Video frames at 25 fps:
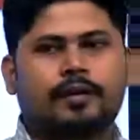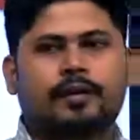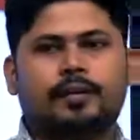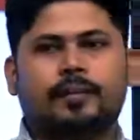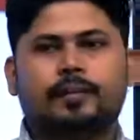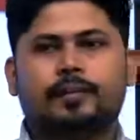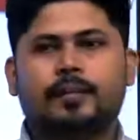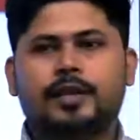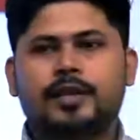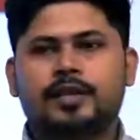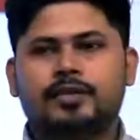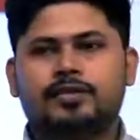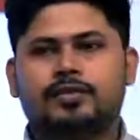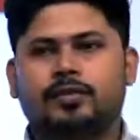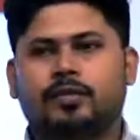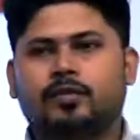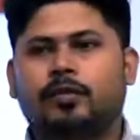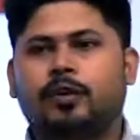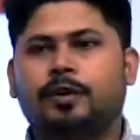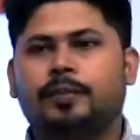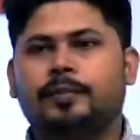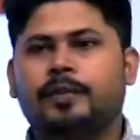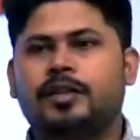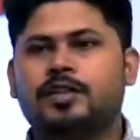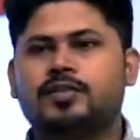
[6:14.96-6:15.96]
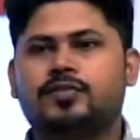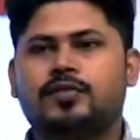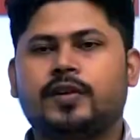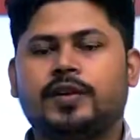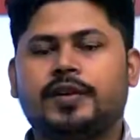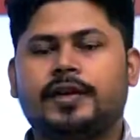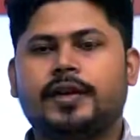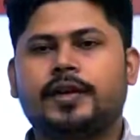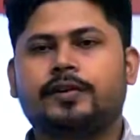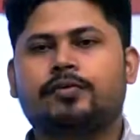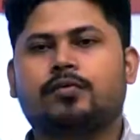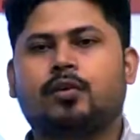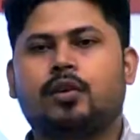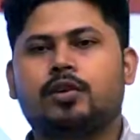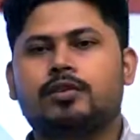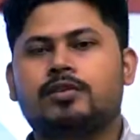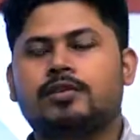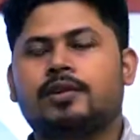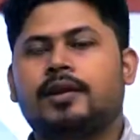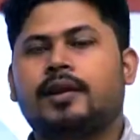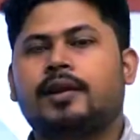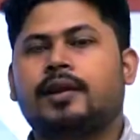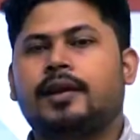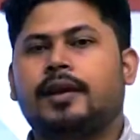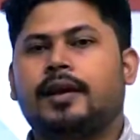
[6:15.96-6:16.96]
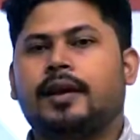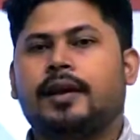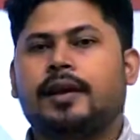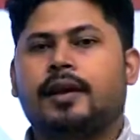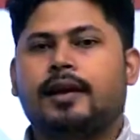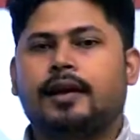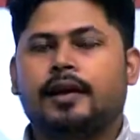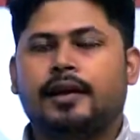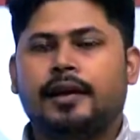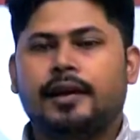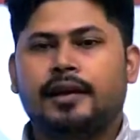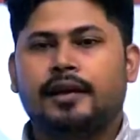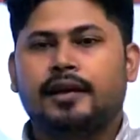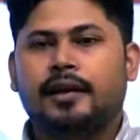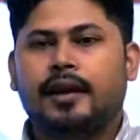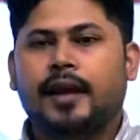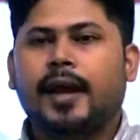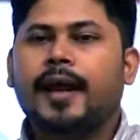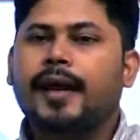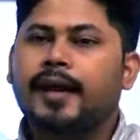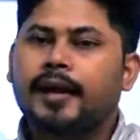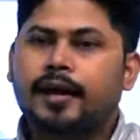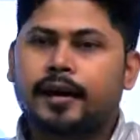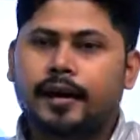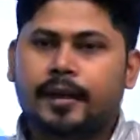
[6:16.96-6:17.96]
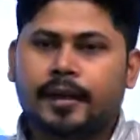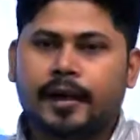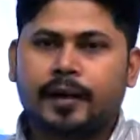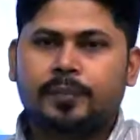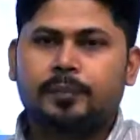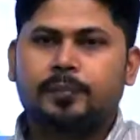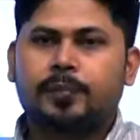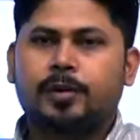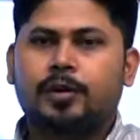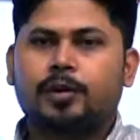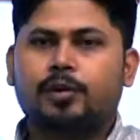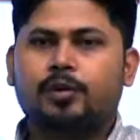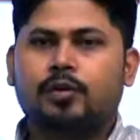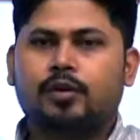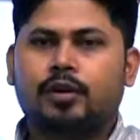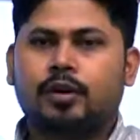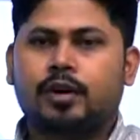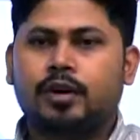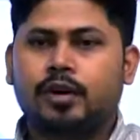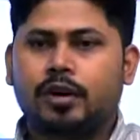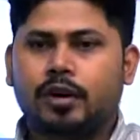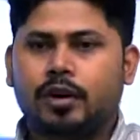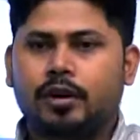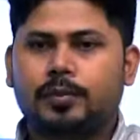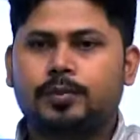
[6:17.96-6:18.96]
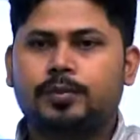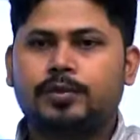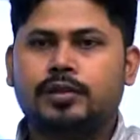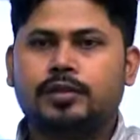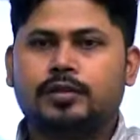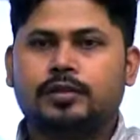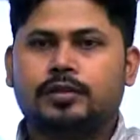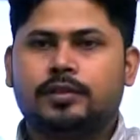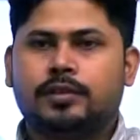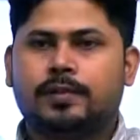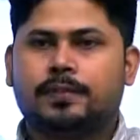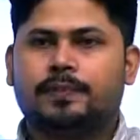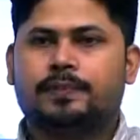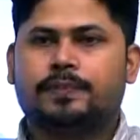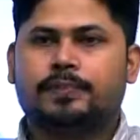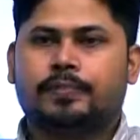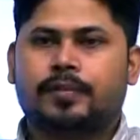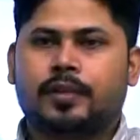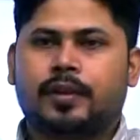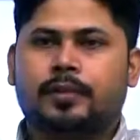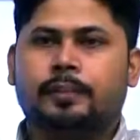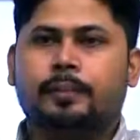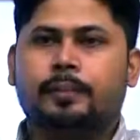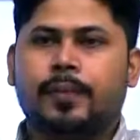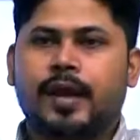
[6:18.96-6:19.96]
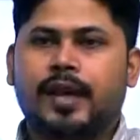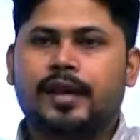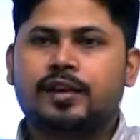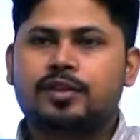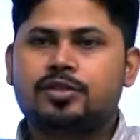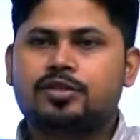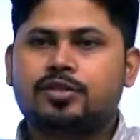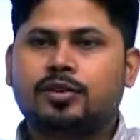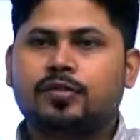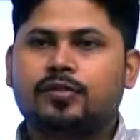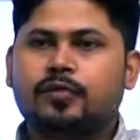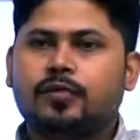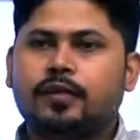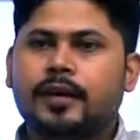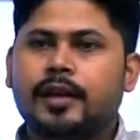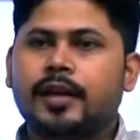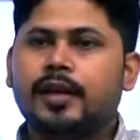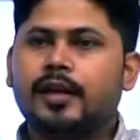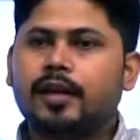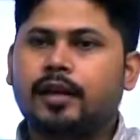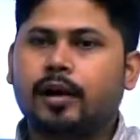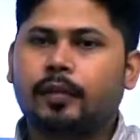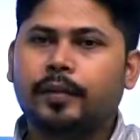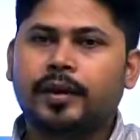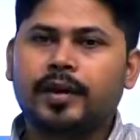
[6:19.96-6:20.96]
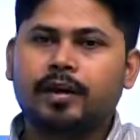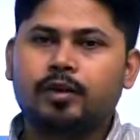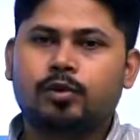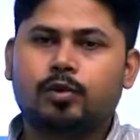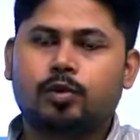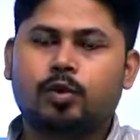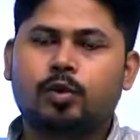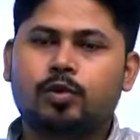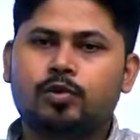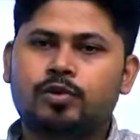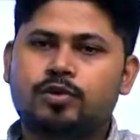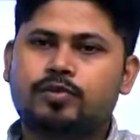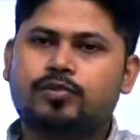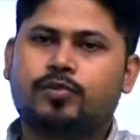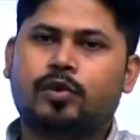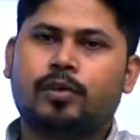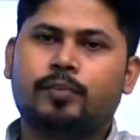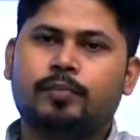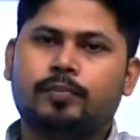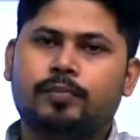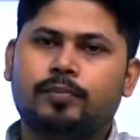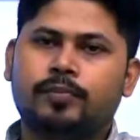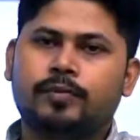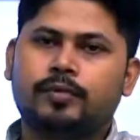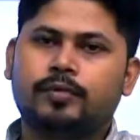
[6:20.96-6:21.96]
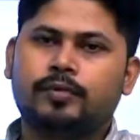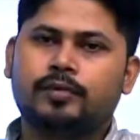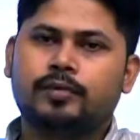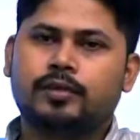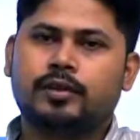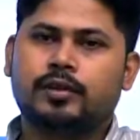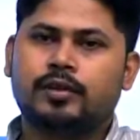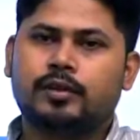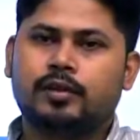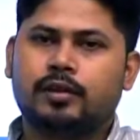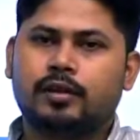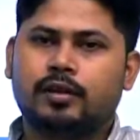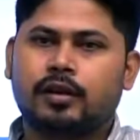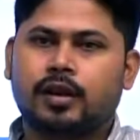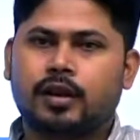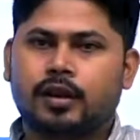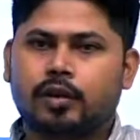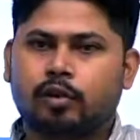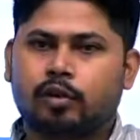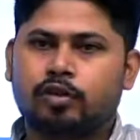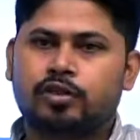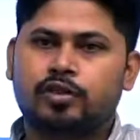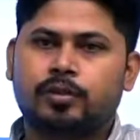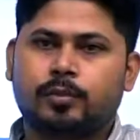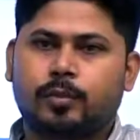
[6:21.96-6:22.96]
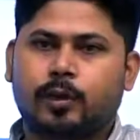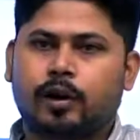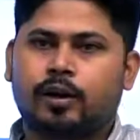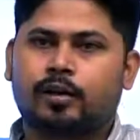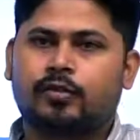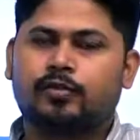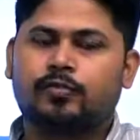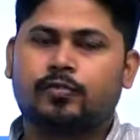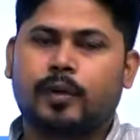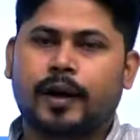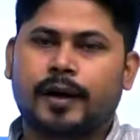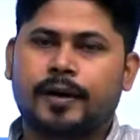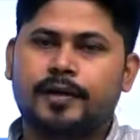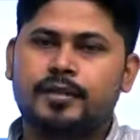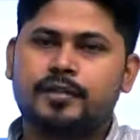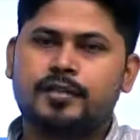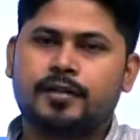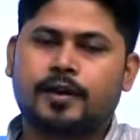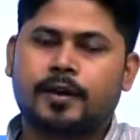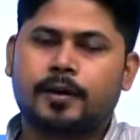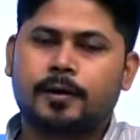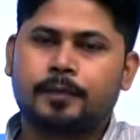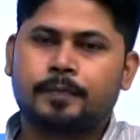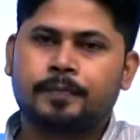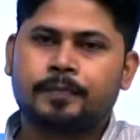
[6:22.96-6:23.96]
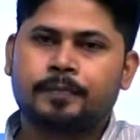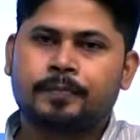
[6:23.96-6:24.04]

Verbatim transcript: ministry, what ministry did was, in an attempt to curb the menace of incoming drones from the across the border of Pakistan,